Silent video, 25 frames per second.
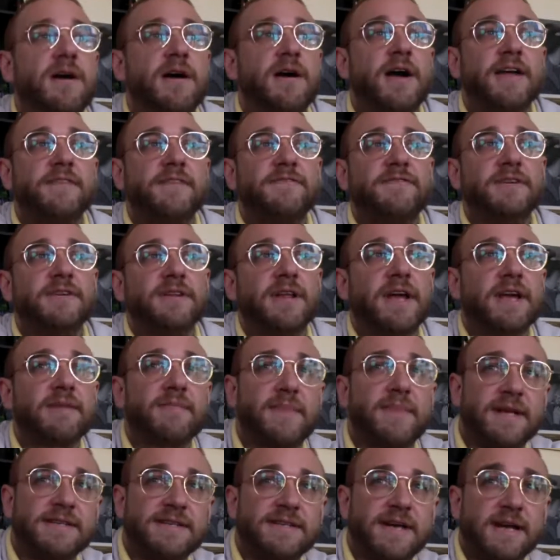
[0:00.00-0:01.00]
I feel like
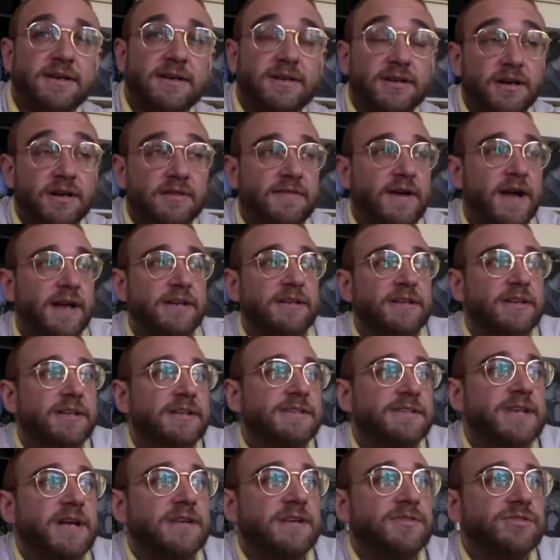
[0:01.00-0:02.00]
my dad could have had good
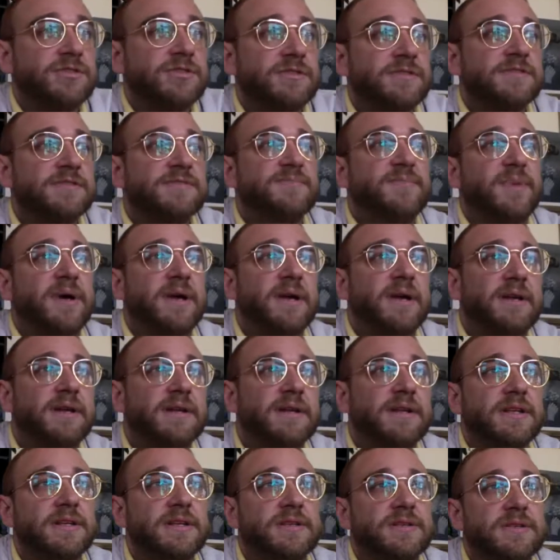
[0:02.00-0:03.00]
intentions, but
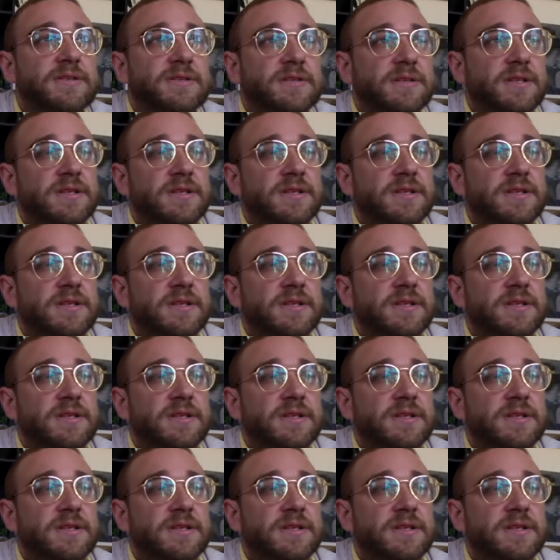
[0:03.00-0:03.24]
he,